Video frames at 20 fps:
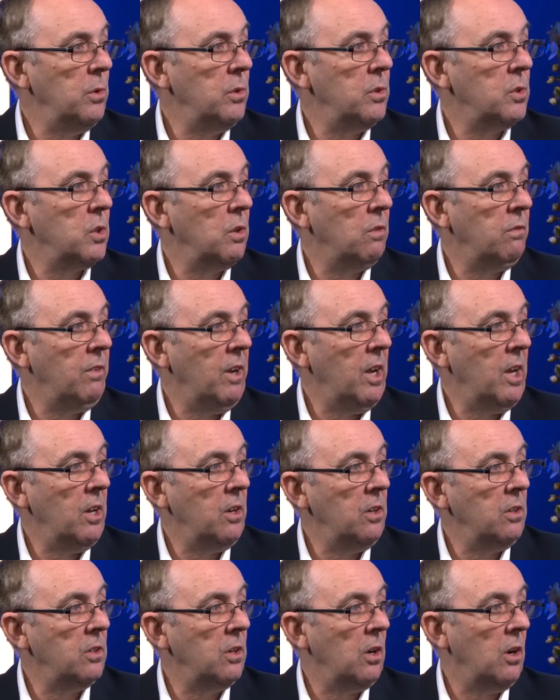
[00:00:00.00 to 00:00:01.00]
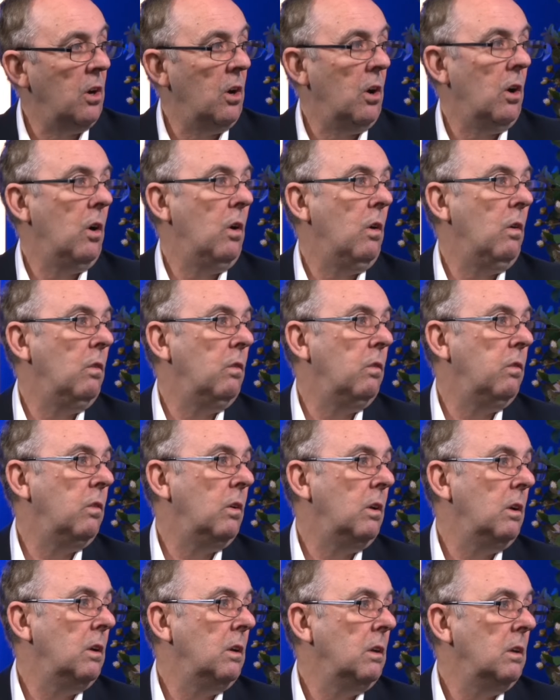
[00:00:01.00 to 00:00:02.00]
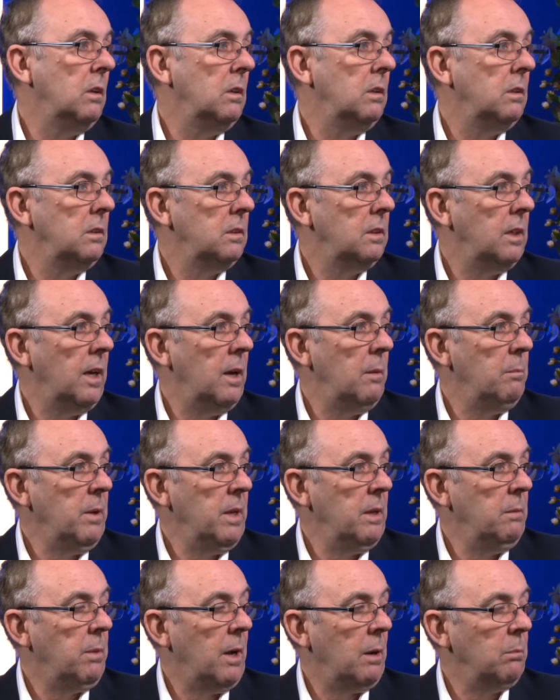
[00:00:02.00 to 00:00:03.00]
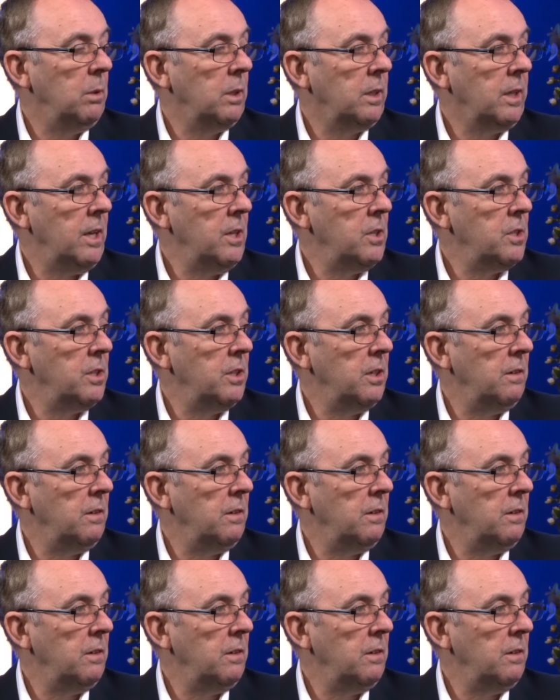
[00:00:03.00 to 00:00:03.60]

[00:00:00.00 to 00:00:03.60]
the founder of a big publication.